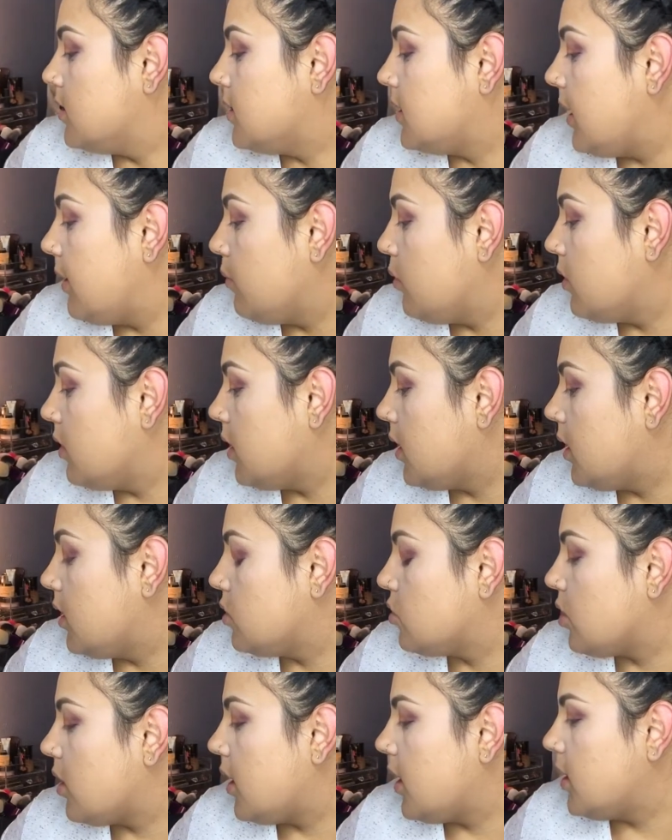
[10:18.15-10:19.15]
same one that I
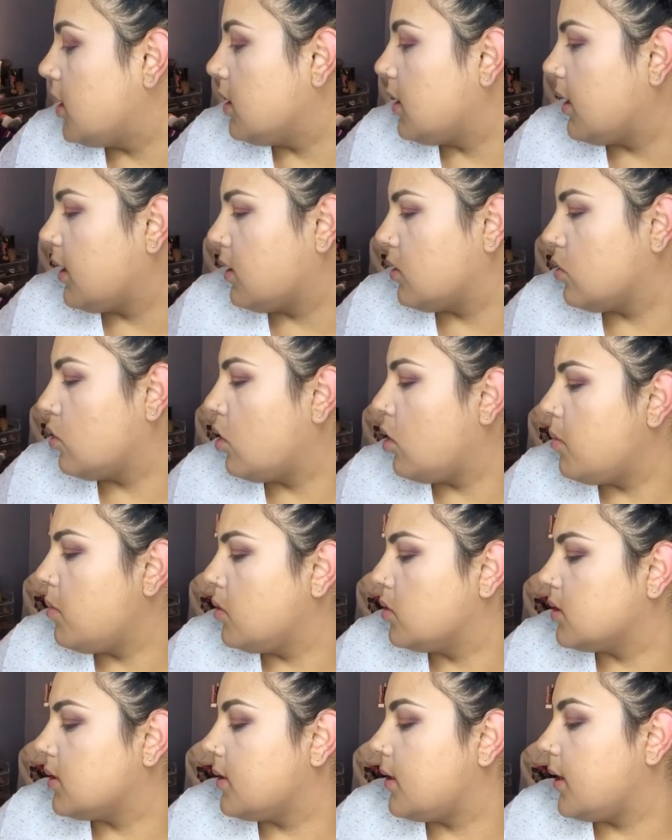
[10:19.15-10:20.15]
tried, like
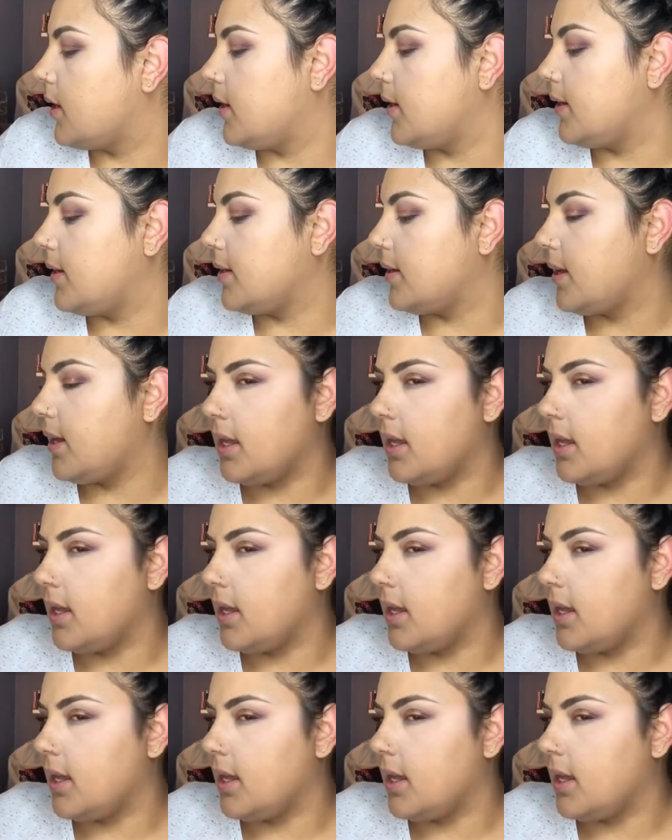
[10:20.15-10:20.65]
almost lined,